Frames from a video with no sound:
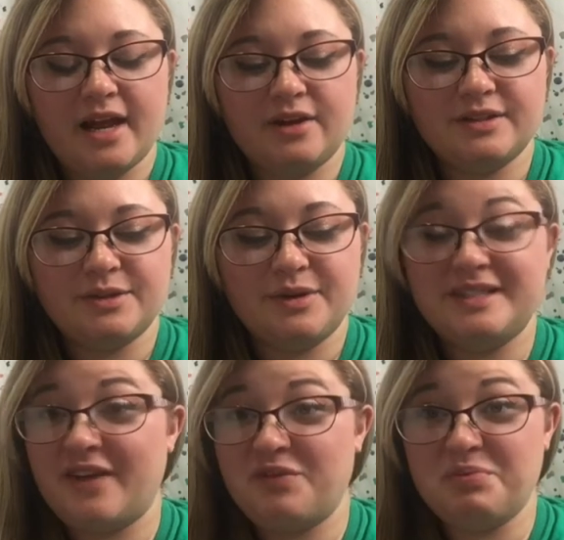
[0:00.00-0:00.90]
also wrote
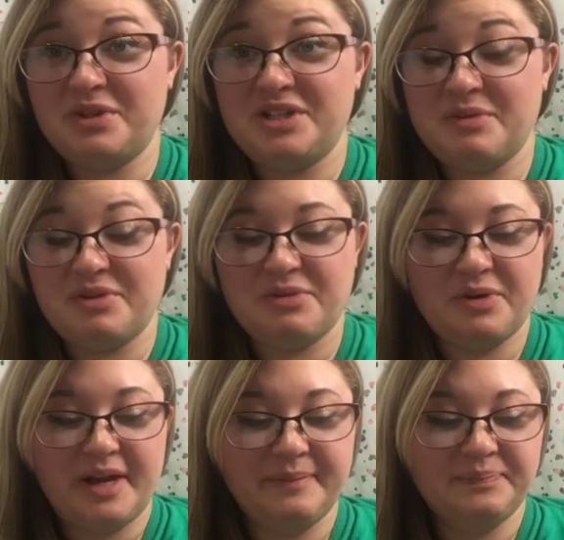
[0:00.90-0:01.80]
down for point number
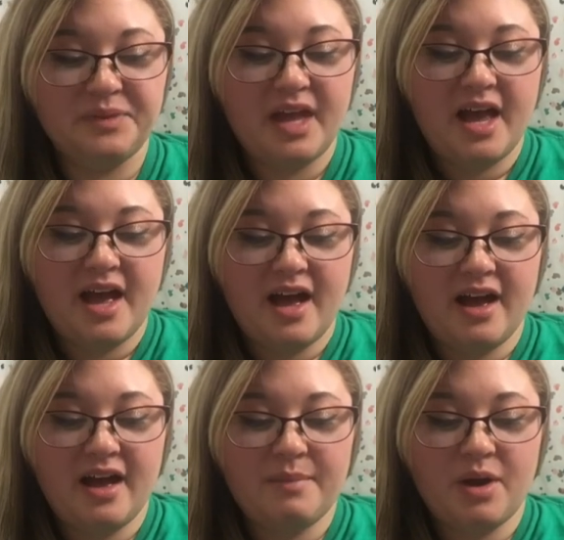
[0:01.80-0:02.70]
3.
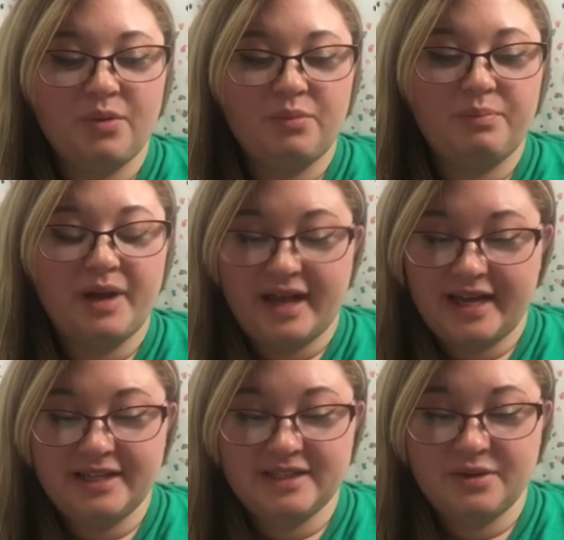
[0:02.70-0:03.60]

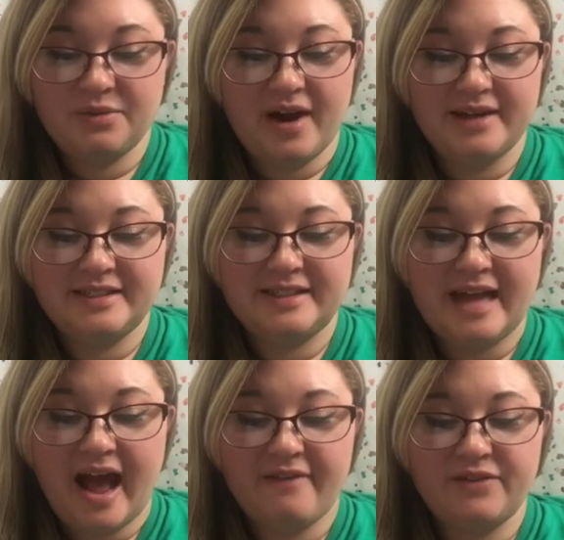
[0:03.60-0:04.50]
But Rod and
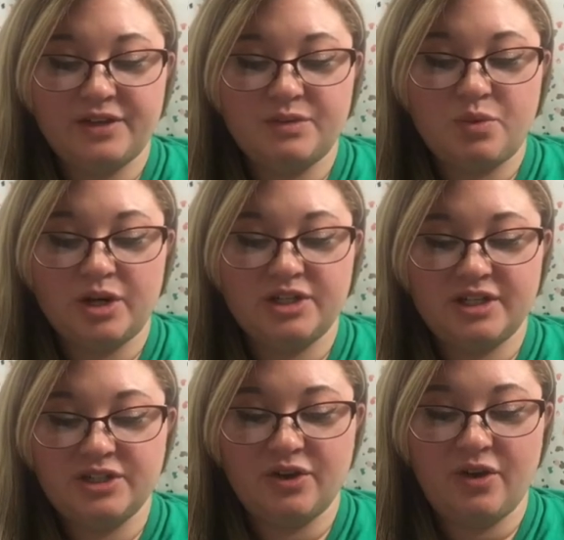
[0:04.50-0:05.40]
Staff feels more
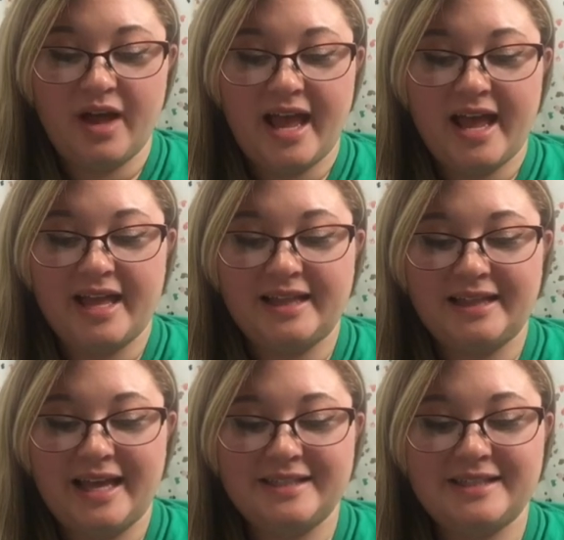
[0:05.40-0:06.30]
gentle and
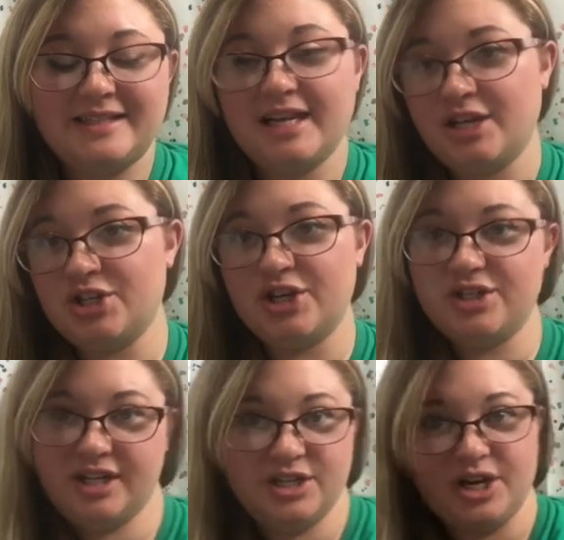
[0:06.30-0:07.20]
less teacher
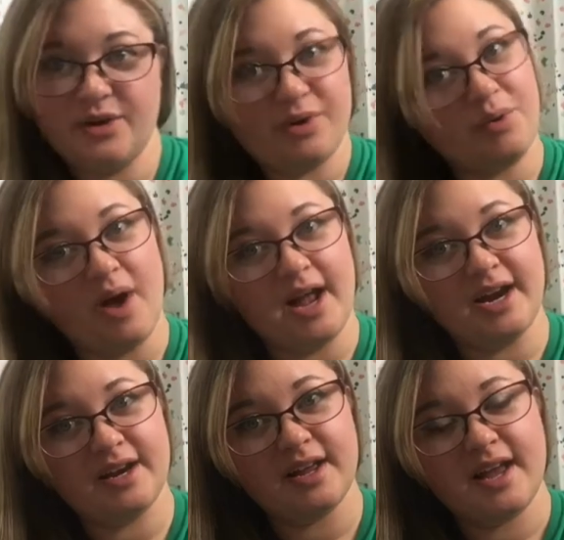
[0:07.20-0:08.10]
teaching
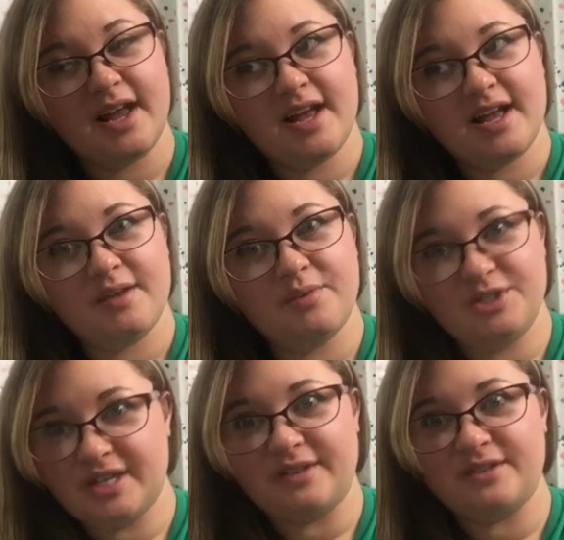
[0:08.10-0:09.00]
required, which
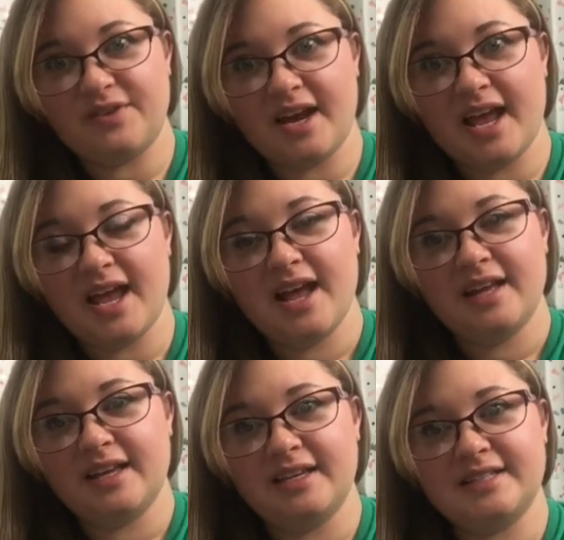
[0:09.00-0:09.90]
sounds funny.
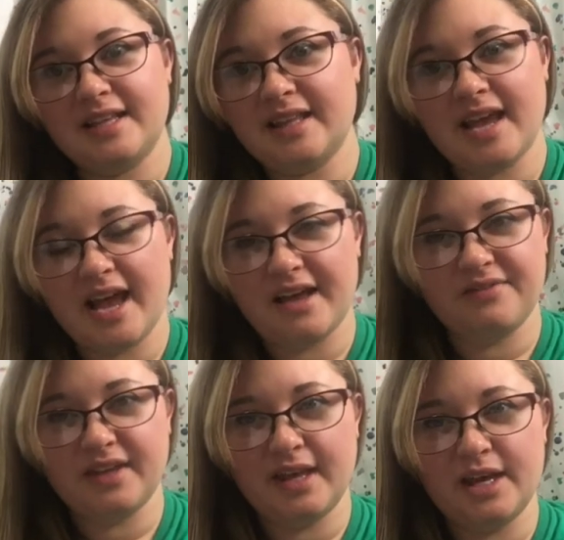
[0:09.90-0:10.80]
Like Sonlight, I
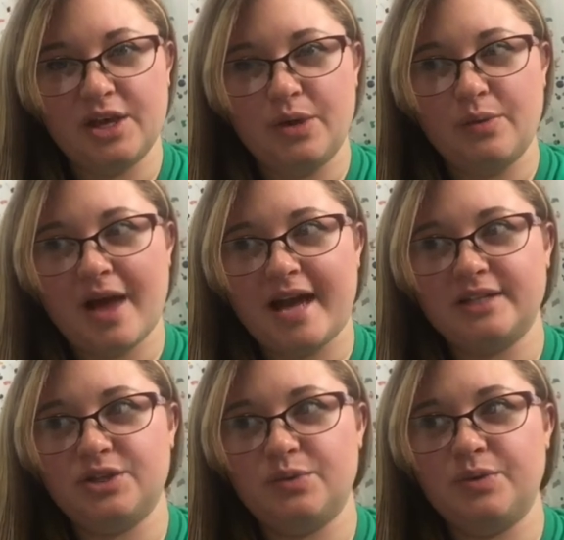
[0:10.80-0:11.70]
feel like you had
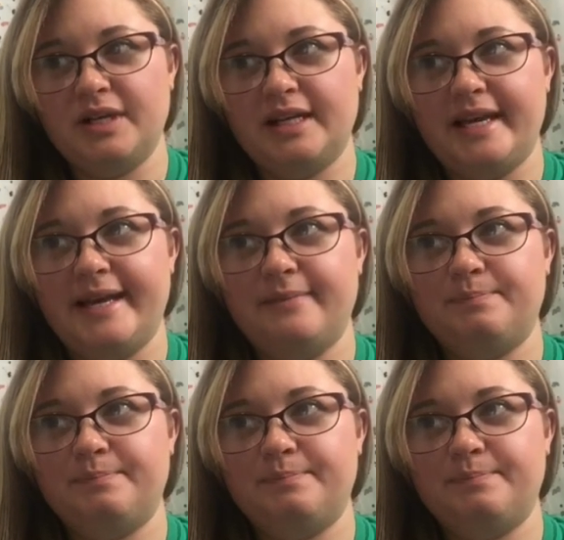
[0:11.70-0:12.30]
to really